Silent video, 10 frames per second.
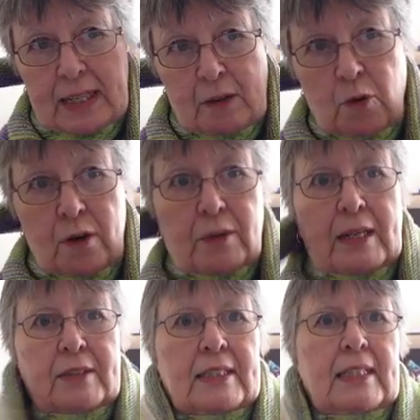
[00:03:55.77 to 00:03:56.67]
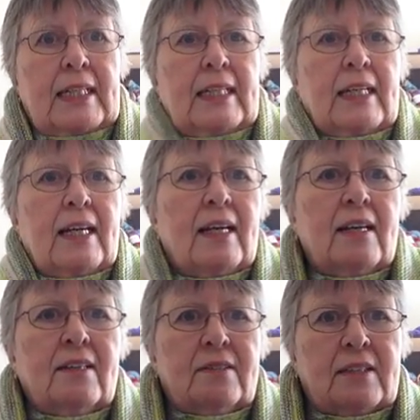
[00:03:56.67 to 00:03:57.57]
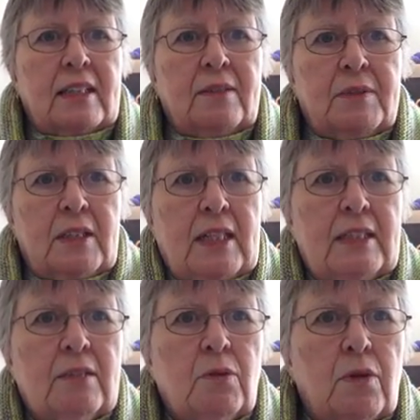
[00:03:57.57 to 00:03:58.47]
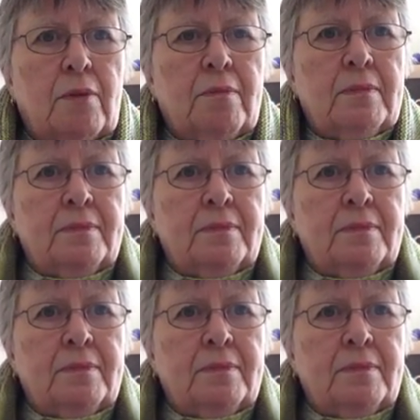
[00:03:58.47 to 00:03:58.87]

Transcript: I wore it when I was sick. It keeps you nice and warm.